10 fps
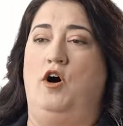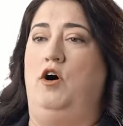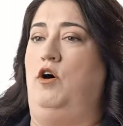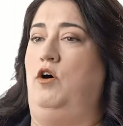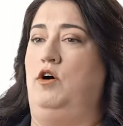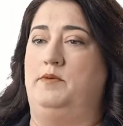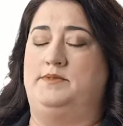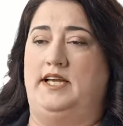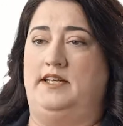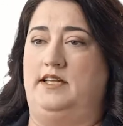all
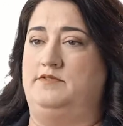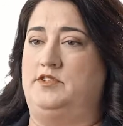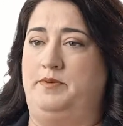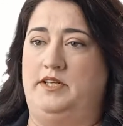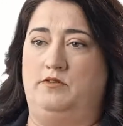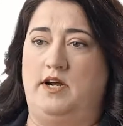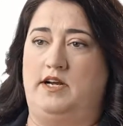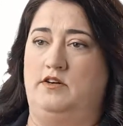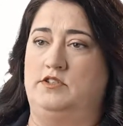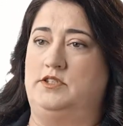obtaining of subpoenaed
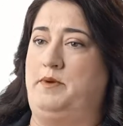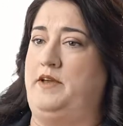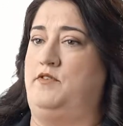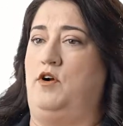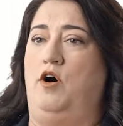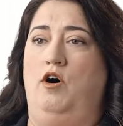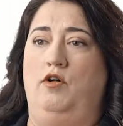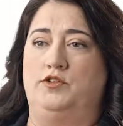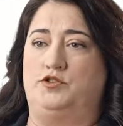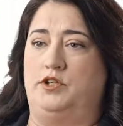records. They pay for all
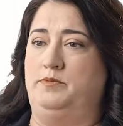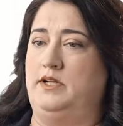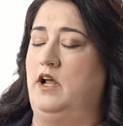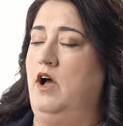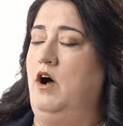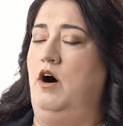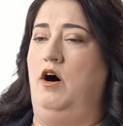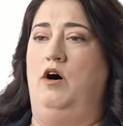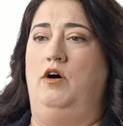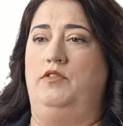the treatment,
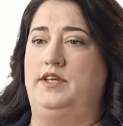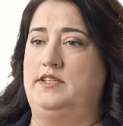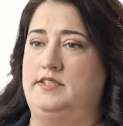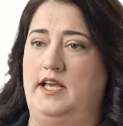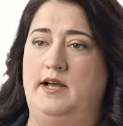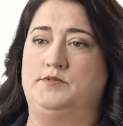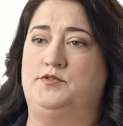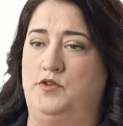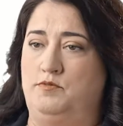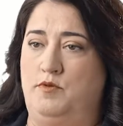all the exams
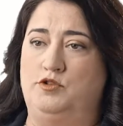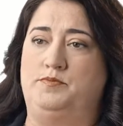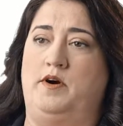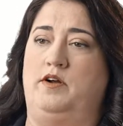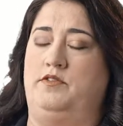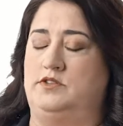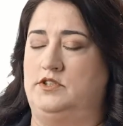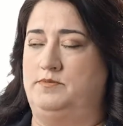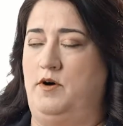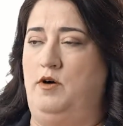for the most part. There's a
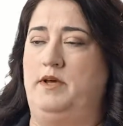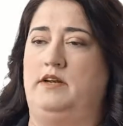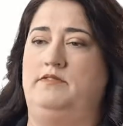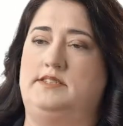small amount of